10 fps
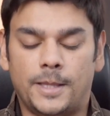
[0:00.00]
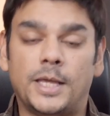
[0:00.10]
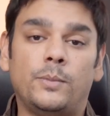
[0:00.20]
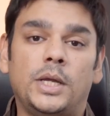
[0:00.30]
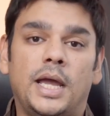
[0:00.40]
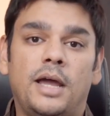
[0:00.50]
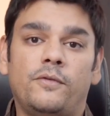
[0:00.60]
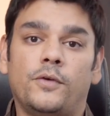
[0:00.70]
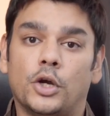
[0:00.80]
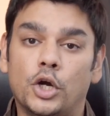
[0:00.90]
Then we
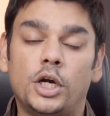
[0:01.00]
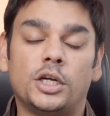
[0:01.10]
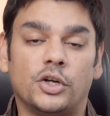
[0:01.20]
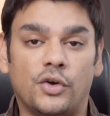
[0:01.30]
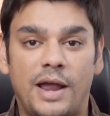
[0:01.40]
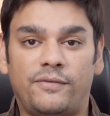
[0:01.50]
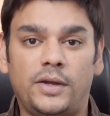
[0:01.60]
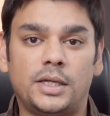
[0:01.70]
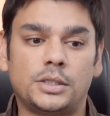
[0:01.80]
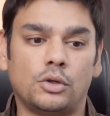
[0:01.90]
have good
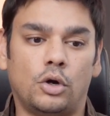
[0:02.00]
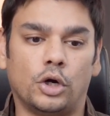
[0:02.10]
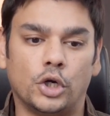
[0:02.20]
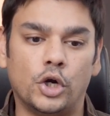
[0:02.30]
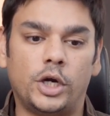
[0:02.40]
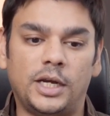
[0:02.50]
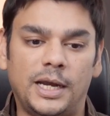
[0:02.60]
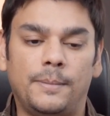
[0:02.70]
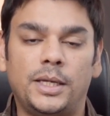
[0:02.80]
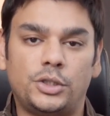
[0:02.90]
graphics or good
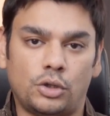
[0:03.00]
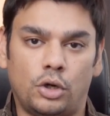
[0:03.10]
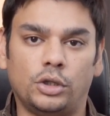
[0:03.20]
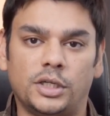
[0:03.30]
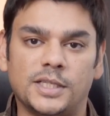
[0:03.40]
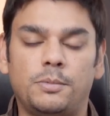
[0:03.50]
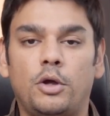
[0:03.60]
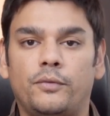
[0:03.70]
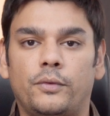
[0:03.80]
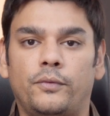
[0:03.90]
image on the display
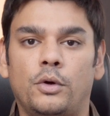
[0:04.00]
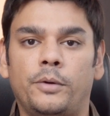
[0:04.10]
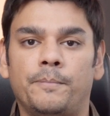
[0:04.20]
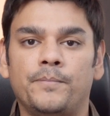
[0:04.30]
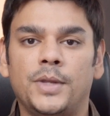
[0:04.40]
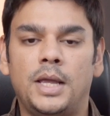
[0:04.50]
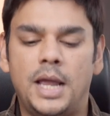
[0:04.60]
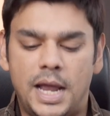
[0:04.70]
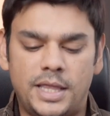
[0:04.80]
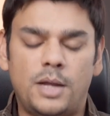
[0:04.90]
of your phone.
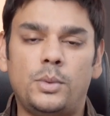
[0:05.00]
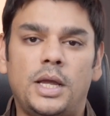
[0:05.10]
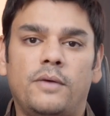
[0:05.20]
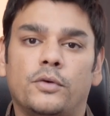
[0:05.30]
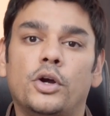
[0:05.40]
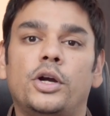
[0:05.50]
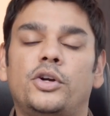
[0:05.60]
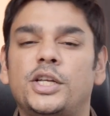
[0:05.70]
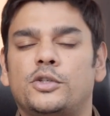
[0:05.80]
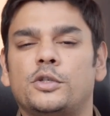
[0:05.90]
And then we have good
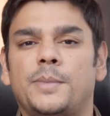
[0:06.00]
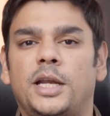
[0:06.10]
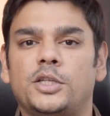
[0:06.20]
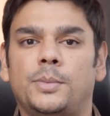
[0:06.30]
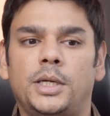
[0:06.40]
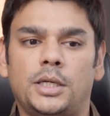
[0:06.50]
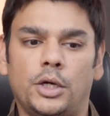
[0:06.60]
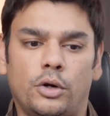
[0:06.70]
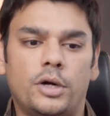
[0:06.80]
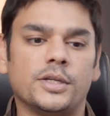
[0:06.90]
resource management
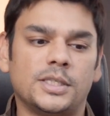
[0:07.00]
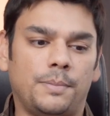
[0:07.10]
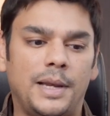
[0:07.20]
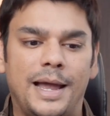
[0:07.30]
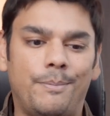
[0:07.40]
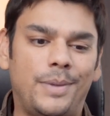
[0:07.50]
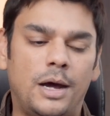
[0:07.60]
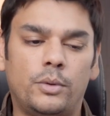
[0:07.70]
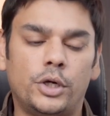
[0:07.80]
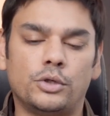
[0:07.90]
in order to supply
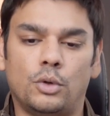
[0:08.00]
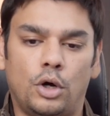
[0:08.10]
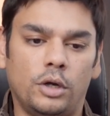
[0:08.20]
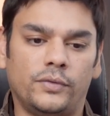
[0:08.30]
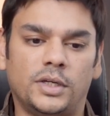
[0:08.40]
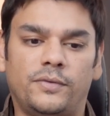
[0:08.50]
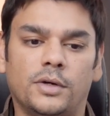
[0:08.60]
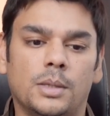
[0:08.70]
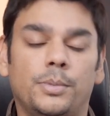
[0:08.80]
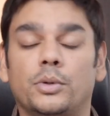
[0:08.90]
power to all of the
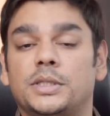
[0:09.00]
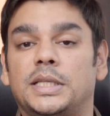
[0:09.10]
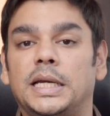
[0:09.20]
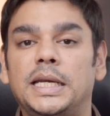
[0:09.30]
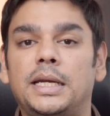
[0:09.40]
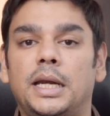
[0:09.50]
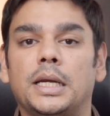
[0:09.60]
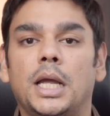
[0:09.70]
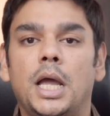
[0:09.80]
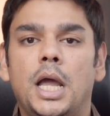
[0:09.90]
different components that need it,
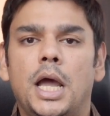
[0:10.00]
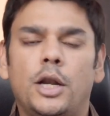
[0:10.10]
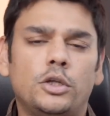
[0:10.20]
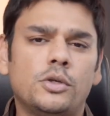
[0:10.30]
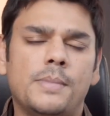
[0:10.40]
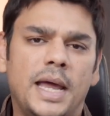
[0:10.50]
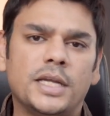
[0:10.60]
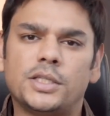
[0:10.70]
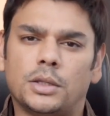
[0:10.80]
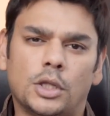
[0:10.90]
and also
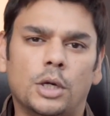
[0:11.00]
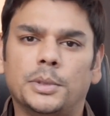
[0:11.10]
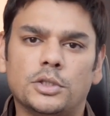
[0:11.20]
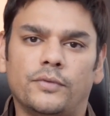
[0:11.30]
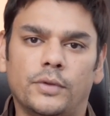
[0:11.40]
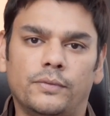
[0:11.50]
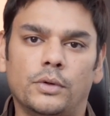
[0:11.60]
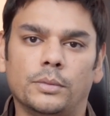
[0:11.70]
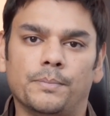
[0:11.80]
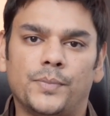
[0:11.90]
manage the thermals of the
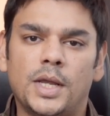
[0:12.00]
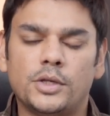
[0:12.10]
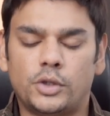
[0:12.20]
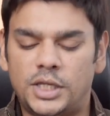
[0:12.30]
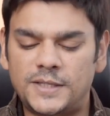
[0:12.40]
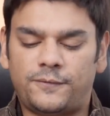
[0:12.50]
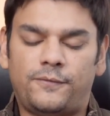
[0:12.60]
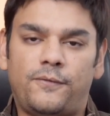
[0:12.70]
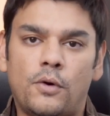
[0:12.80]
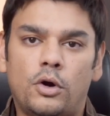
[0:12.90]
phone. So these
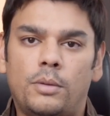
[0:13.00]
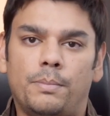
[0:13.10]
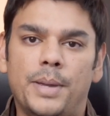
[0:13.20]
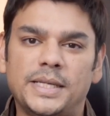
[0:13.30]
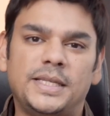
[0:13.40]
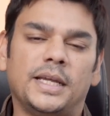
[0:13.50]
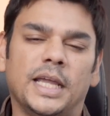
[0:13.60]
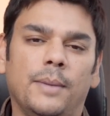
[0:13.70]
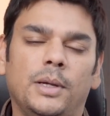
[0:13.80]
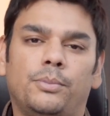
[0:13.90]
four basic
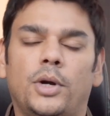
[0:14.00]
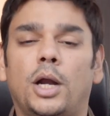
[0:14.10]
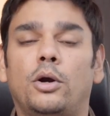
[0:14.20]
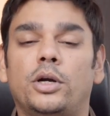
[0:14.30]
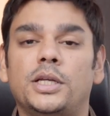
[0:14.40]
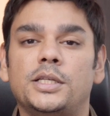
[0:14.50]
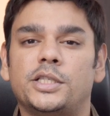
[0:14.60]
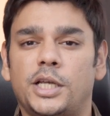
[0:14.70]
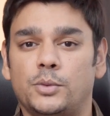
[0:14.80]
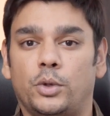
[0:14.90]
gaming priorities
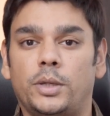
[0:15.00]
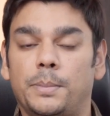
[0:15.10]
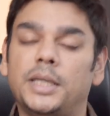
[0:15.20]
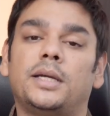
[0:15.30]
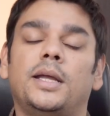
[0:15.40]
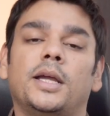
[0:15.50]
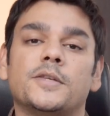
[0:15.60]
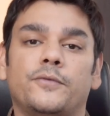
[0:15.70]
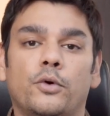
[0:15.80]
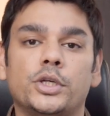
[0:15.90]
is what MediaTek
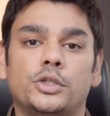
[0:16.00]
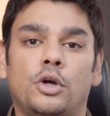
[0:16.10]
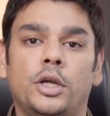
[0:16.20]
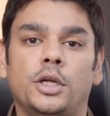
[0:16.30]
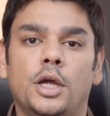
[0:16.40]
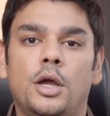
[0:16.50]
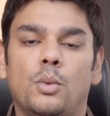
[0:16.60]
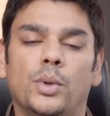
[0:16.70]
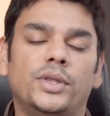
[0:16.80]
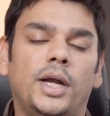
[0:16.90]
has focused on
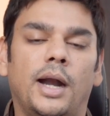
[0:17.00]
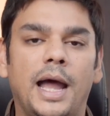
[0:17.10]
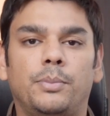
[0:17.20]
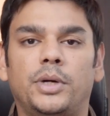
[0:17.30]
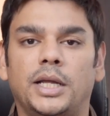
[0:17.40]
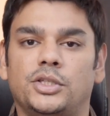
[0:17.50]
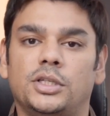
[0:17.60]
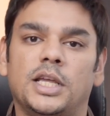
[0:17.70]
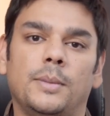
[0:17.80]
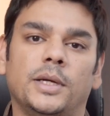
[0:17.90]
with their
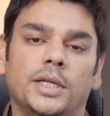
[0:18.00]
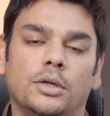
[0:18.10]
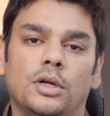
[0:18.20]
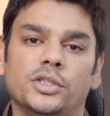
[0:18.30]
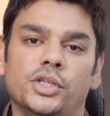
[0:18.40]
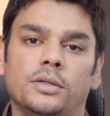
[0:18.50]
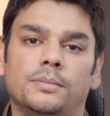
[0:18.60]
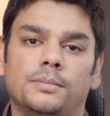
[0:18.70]
HyperEngine gaming technology.